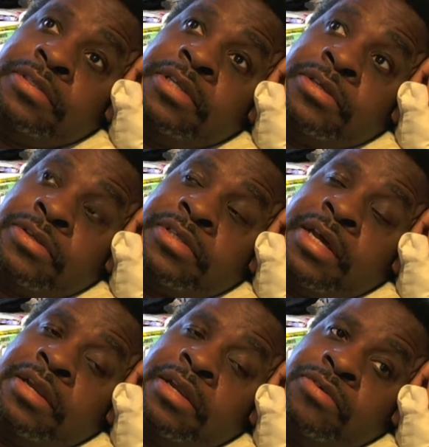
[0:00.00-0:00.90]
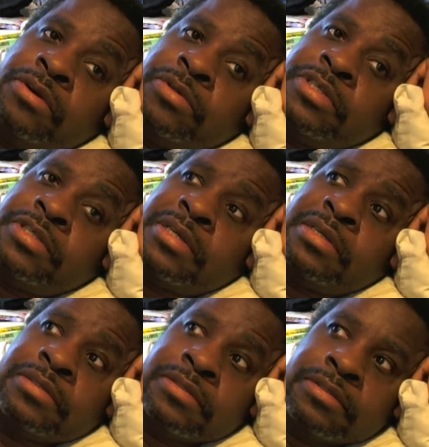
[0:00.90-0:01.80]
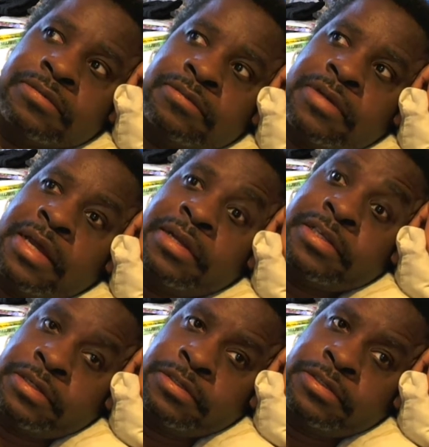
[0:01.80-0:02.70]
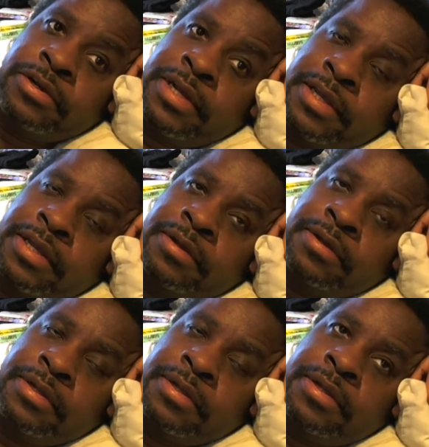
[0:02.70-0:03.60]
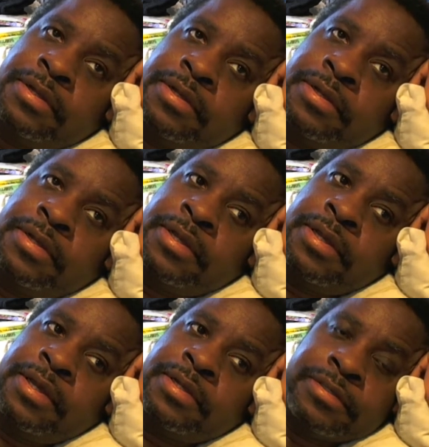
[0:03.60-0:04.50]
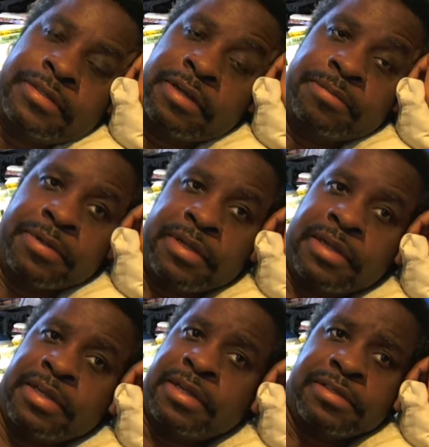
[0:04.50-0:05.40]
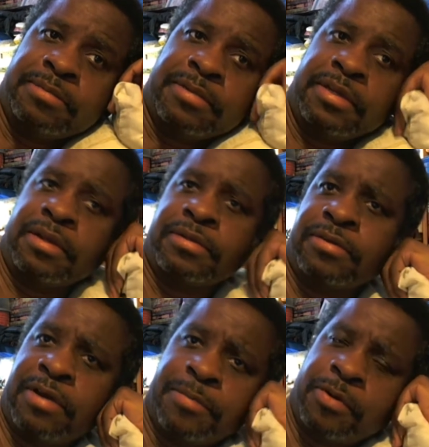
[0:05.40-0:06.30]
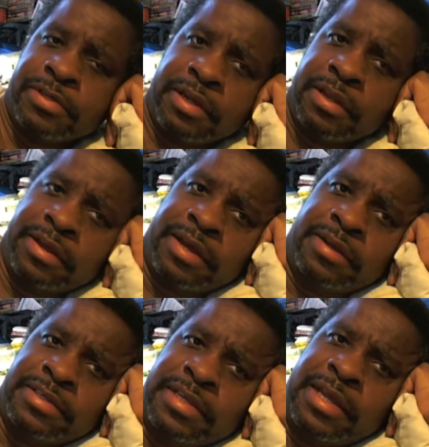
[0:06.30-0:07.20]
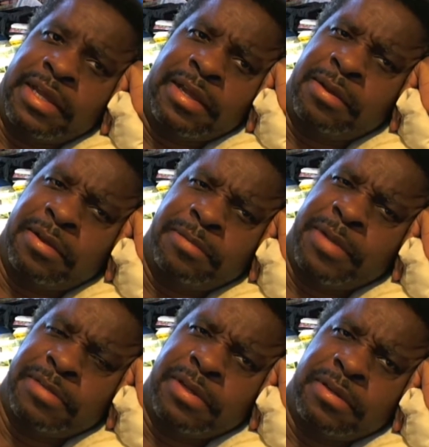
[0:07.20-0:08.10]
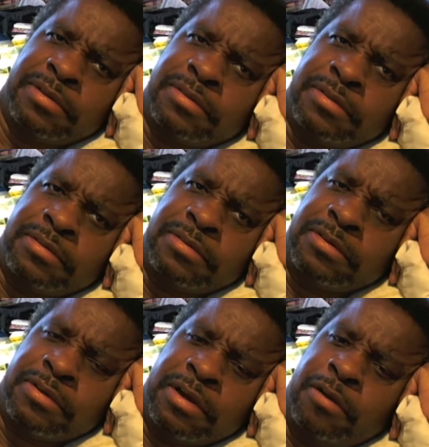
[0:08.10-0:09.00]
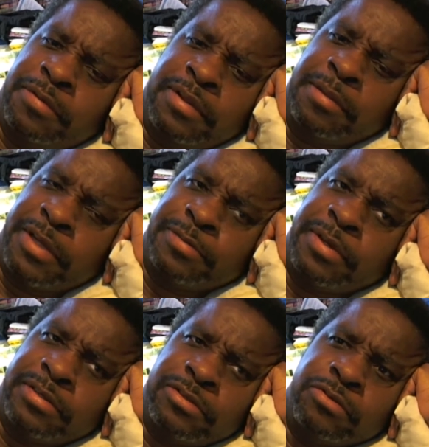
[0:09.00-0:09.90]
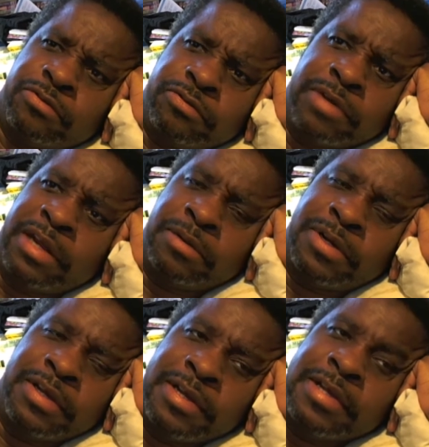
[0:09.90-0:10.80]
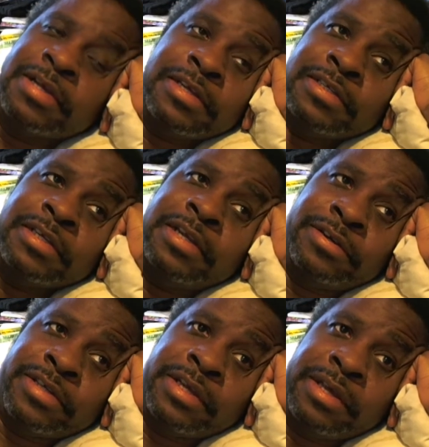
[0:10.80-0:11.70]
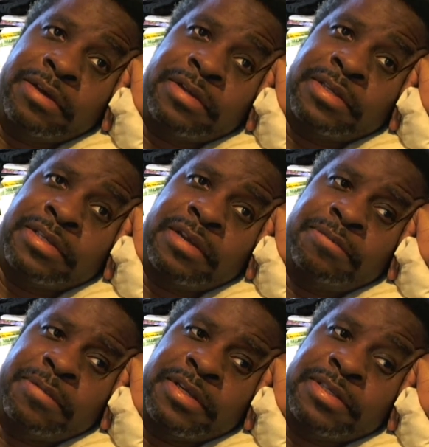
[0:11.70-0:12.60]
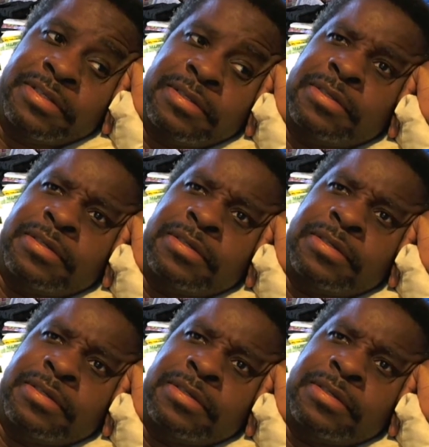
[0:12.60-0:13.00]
deers on the side of the road, which is kind of disconcerting, and stuff. But and then some, so I'm always on the lookout to see that. I know it makes me. Hopefully that makes me too cruel. I don't want to see deers get killed and stuff, but it's